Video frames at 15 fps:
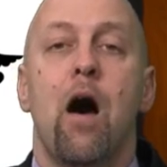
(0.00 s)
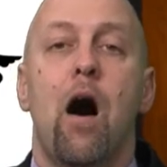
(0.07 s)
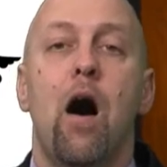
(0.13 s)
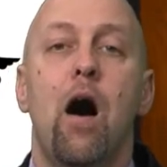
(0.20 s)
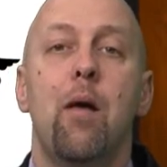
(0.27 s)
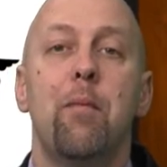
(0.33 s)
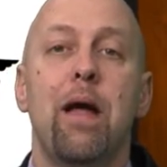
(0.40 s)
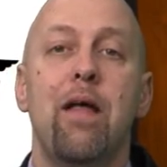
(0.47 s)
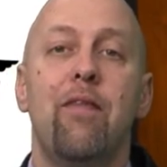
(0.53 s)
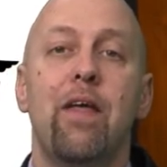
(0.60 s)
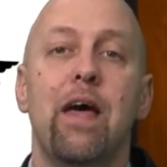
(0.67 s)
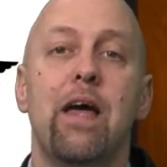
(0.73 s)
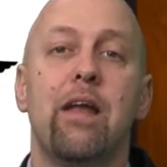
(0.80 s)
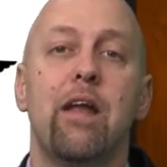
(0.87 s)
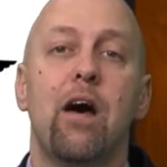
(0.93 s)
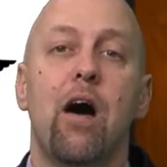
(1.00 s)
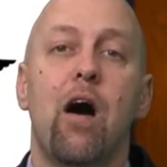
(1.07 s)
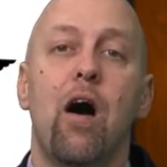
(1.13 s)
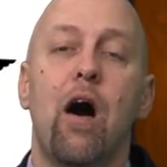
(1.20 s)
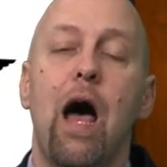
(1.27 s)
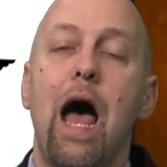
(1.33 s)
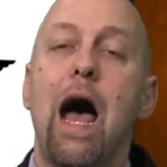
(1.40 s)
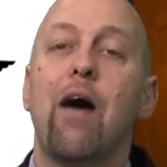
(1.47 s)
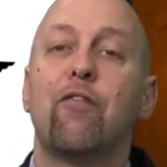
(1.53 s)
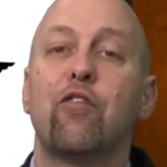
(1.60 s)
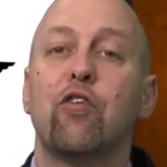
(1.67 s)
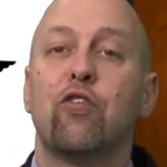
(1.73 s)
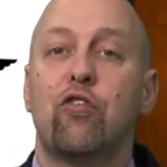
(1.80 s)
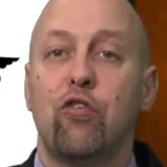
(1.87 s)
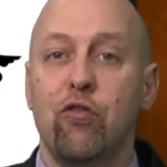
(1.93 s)
Um, and then
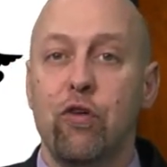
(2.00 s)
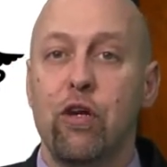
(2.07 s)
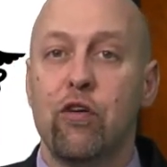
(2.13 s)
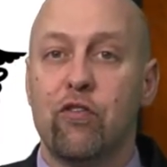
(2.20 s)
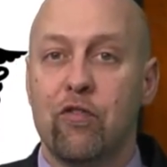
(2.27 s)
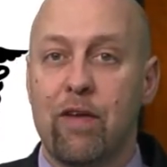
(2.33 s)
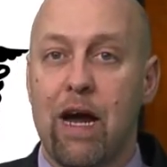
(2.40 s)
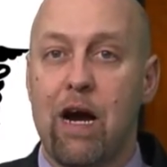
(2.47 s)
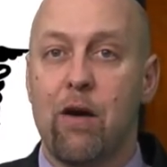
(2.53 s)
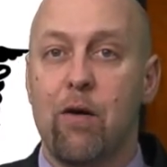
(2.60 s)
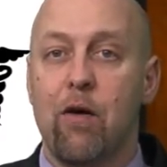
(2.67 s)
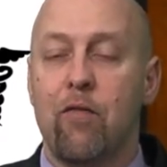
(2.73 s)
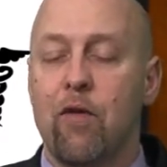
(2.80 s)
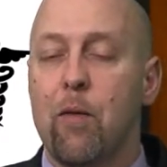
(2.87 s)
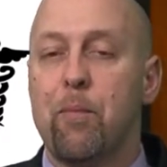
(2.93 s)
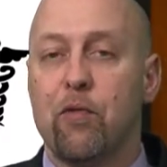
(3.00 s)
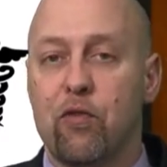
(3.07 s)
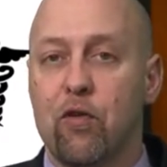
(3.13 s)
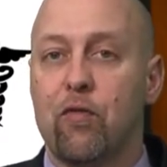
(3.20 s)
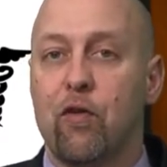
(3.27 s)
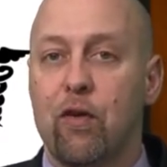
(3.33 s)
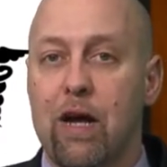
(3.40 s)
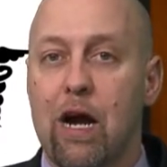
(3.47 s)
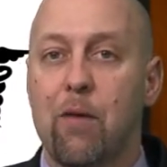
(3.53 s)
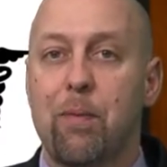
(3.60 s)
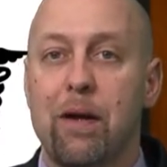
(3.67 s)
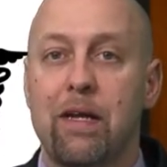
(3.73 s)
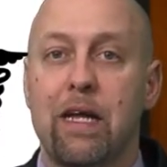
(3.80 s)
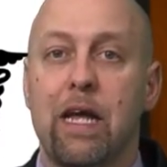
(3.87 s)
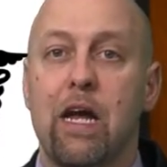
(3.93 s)
after two years of, of, upper cervical
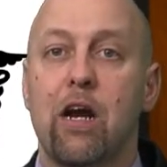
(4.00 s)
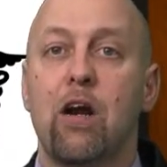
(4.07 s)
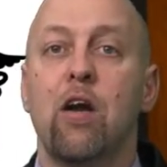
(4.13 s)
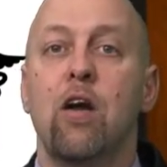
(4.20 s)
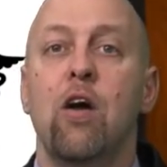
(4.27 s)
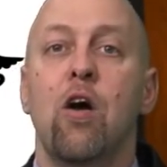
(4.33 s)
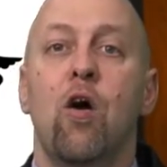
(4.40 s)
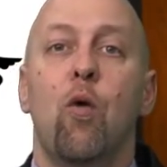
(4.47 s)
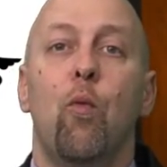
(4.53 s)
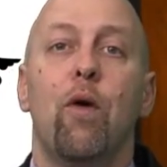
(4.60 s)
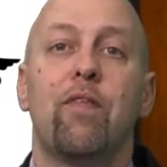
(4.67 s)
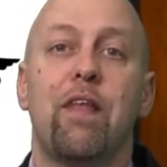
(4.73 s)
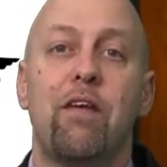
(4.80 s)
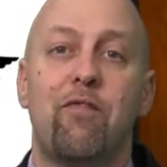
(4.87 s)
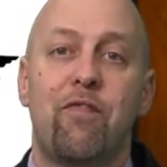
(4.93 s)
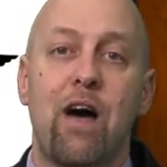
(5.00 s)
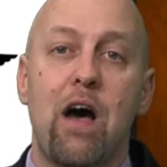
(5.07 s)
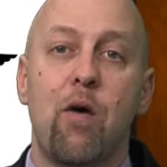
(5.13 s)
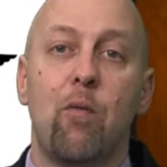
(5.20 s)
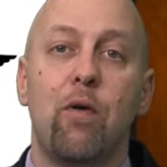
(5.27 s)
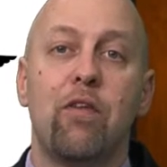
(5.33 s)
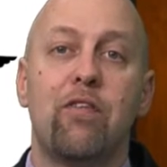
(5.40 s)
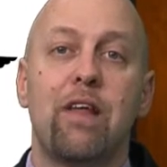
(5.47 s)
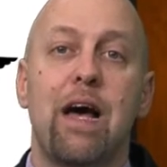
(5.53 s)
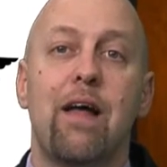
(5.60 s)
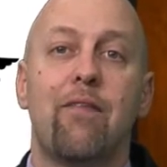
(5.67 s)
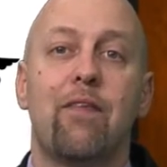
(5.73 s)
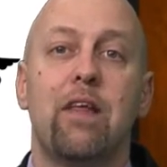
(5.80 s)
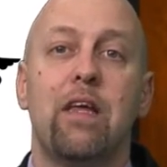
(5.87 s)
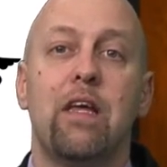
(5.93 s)
chiropractic care, what they found was
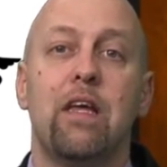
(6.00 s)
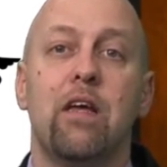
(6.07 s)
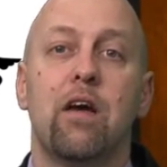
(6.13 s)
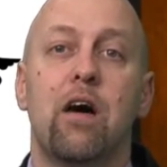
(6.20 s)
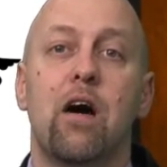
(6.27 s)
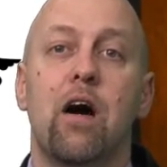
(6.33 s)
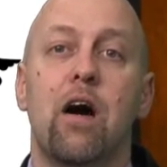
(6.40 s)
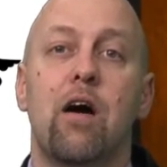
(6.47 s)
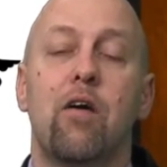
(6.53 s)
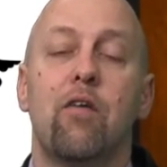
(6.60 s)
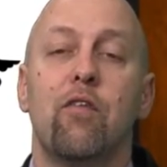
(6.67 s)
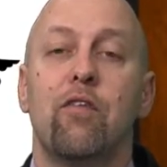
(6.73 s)
that the, uh,